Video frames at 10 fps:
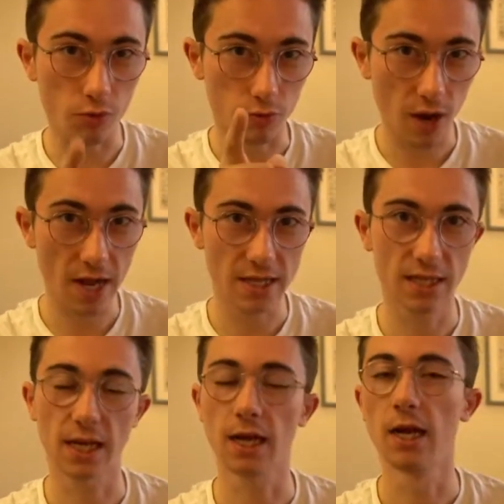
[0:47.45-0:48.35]

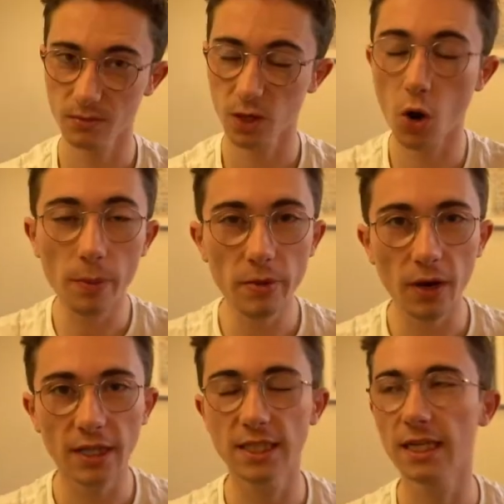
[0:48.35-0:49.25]
writing.
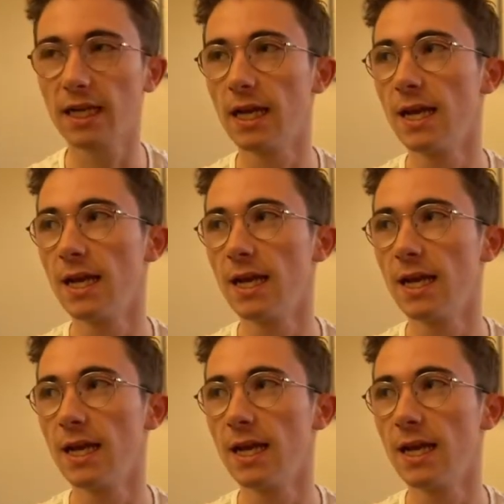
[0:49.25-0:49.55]
Copywriting